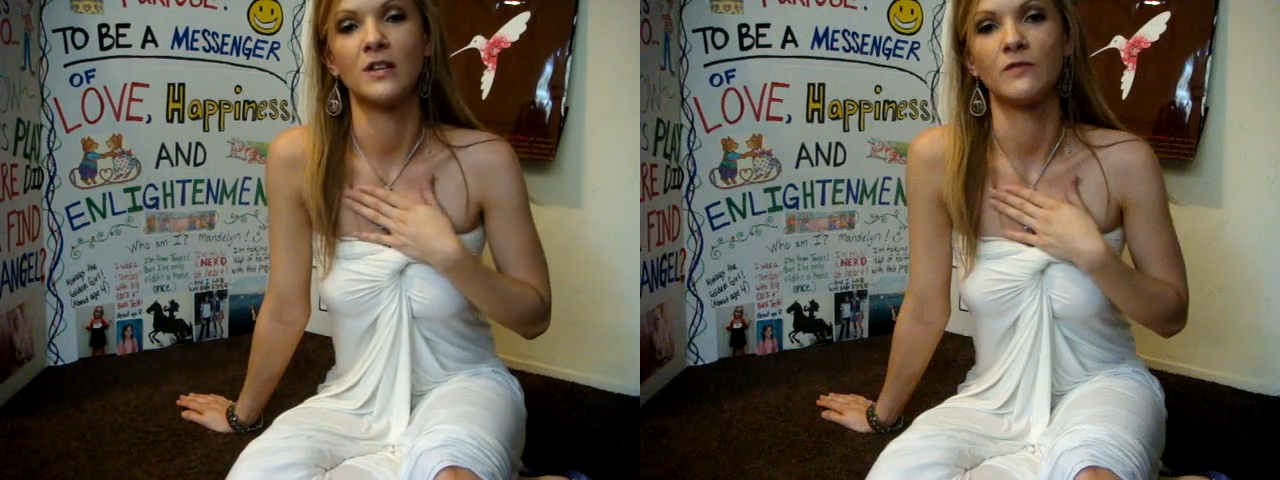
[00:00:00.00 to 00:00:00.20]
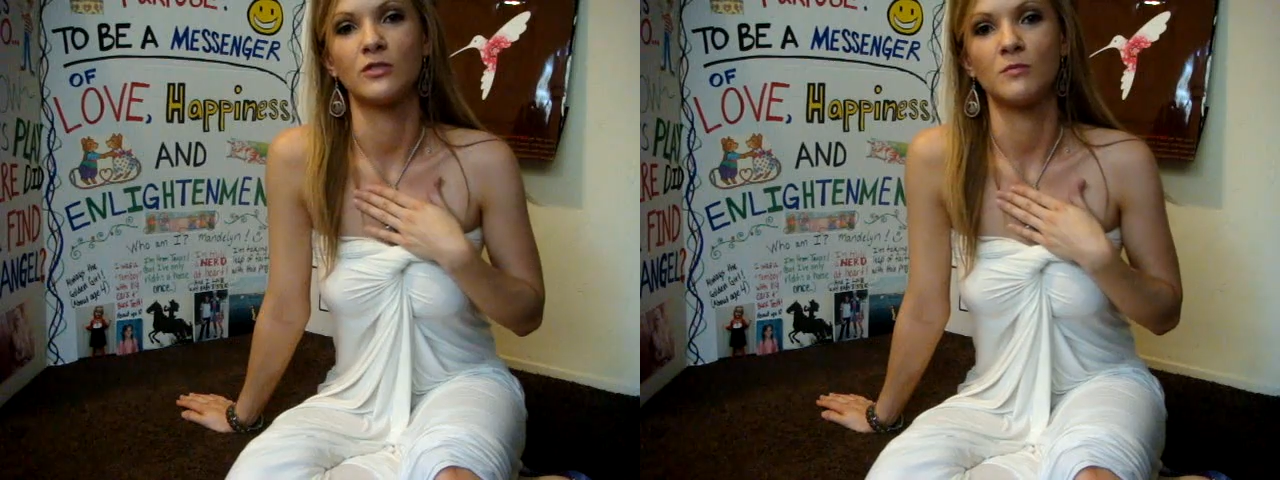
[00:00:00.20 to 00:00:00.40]

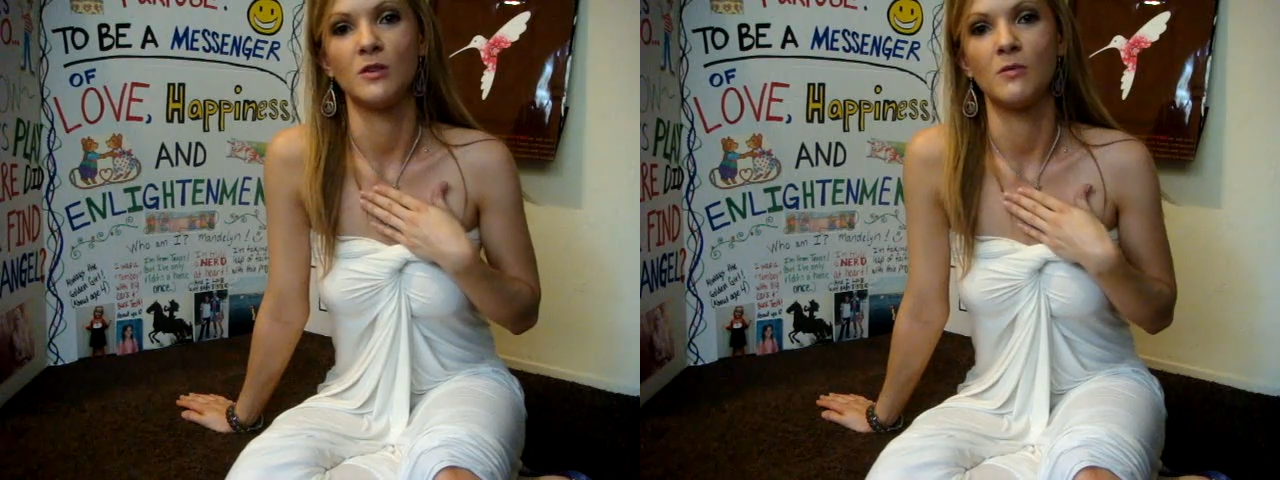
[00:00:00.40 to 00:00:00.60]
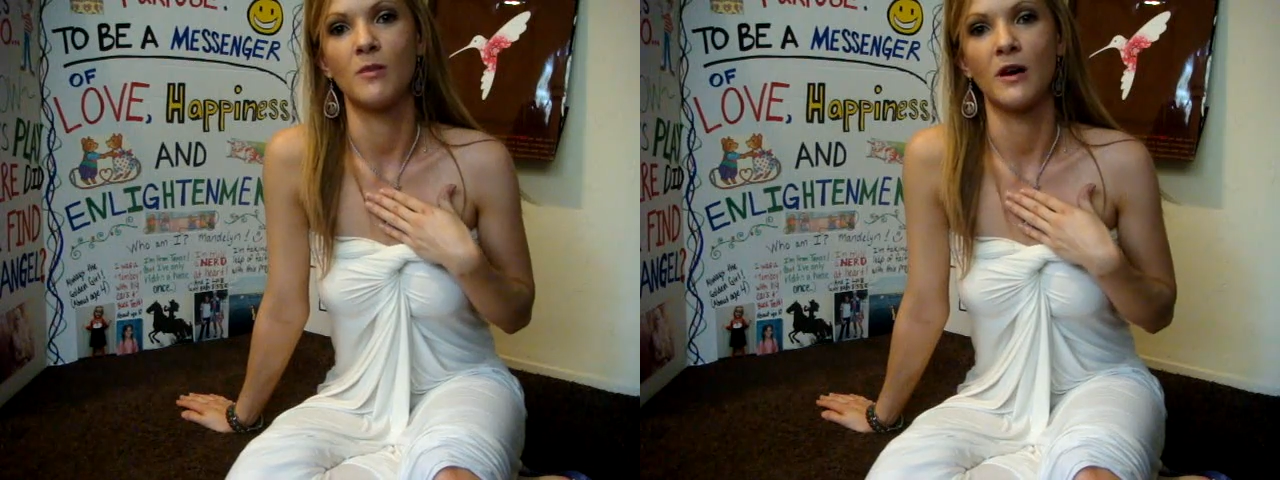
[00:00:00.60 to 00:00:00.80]
given to
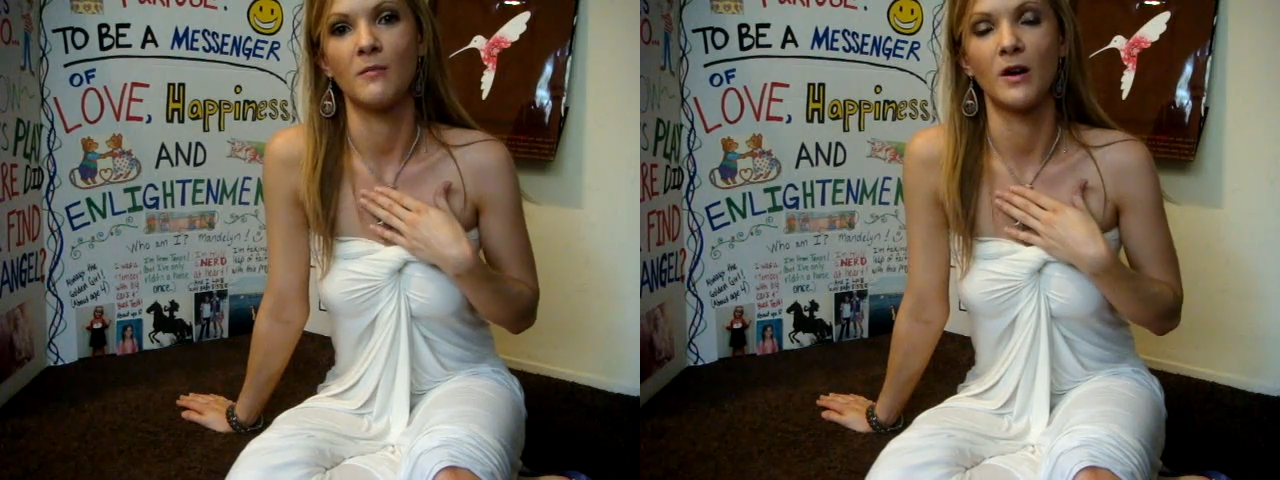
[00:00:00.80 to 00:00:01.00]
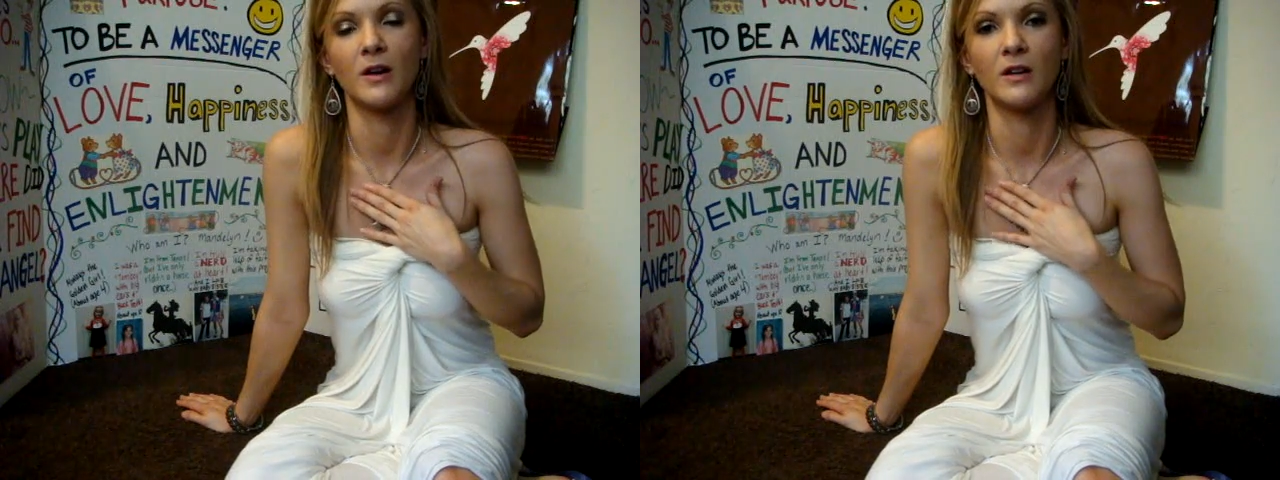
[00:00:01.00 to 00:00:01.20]
me by
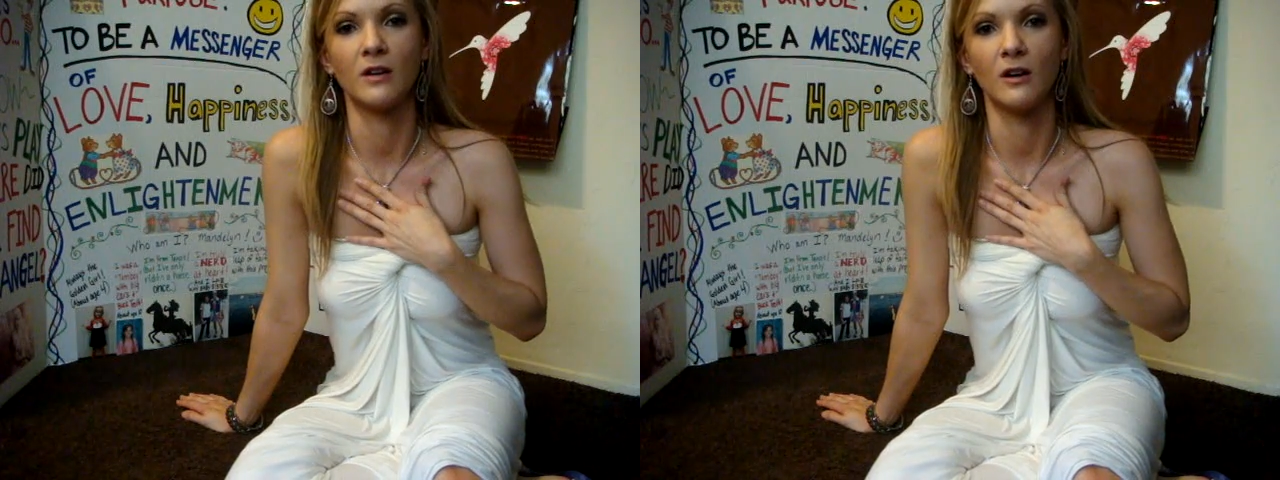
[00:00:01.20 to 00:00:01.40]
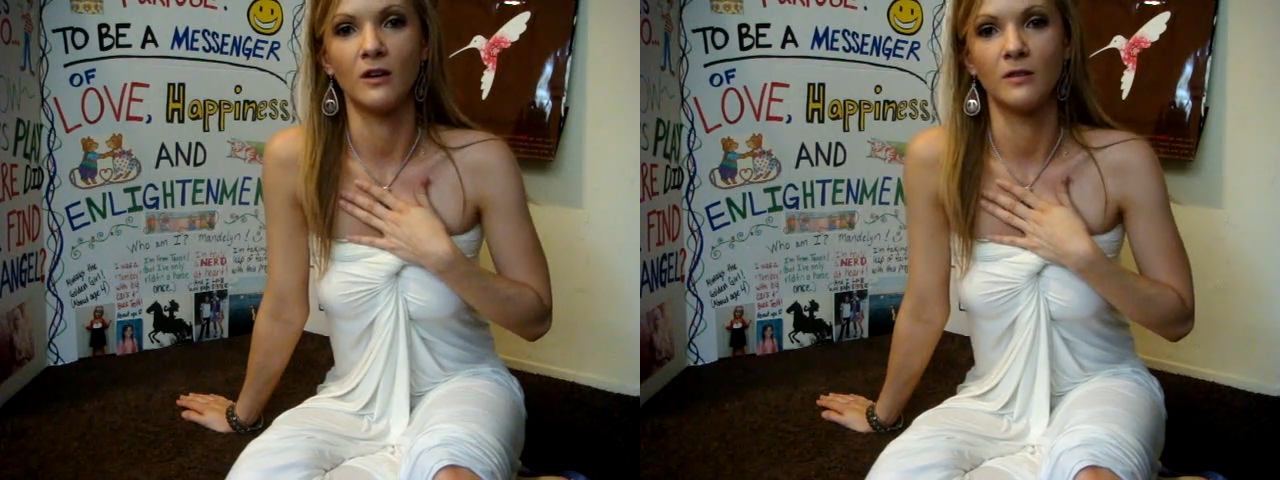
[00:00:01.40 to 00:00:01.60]

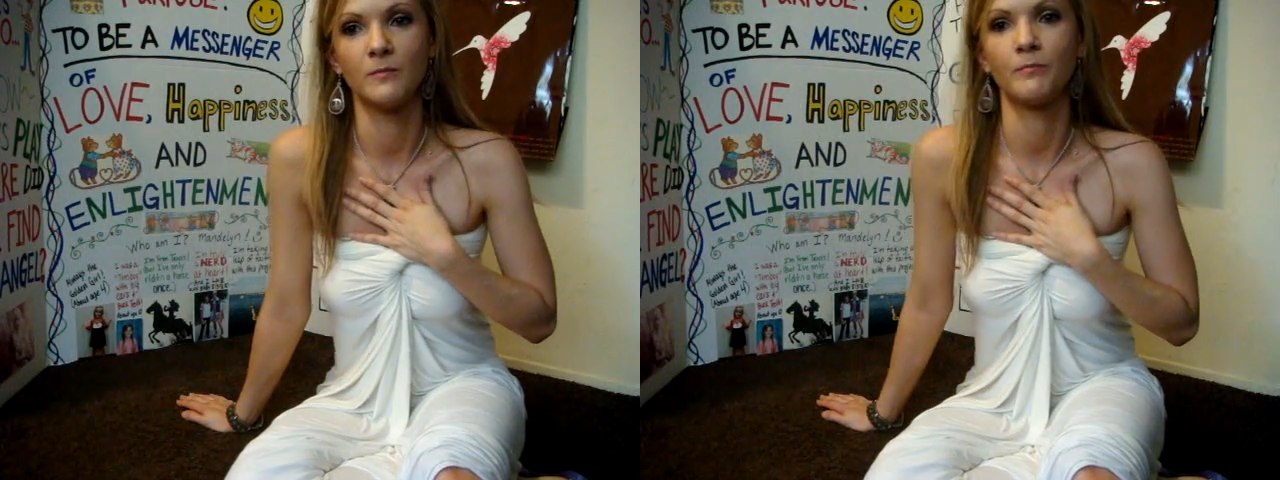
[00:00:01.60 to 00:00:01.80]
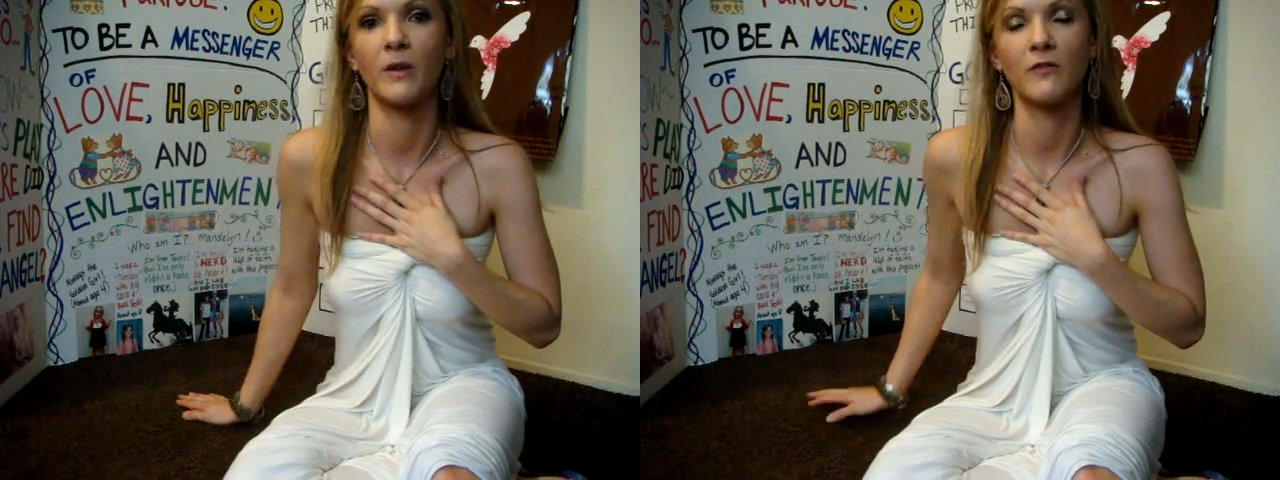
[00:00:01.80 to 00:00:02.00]

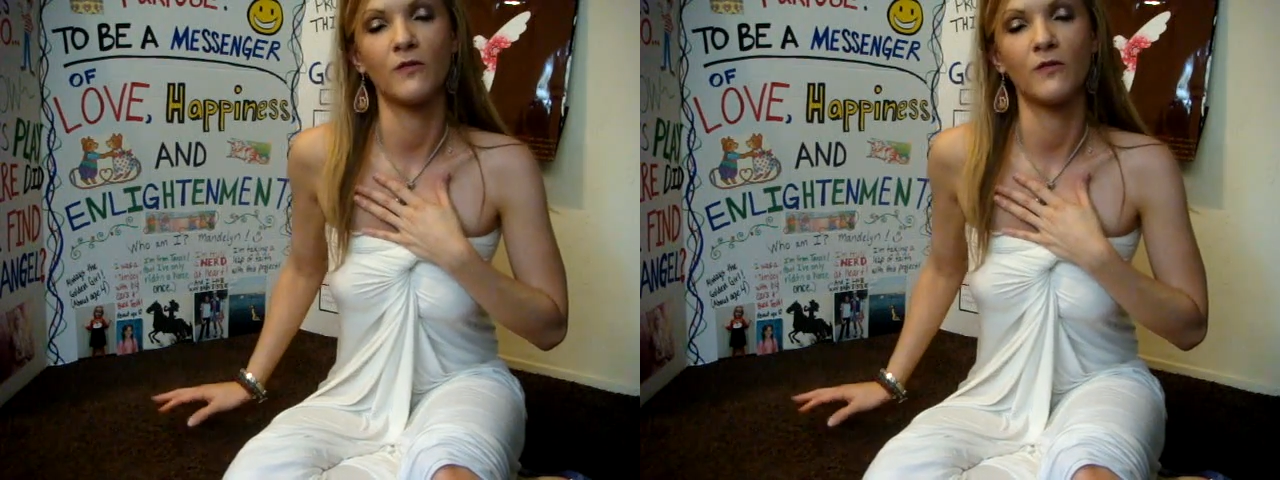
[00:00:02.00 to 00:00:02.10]
my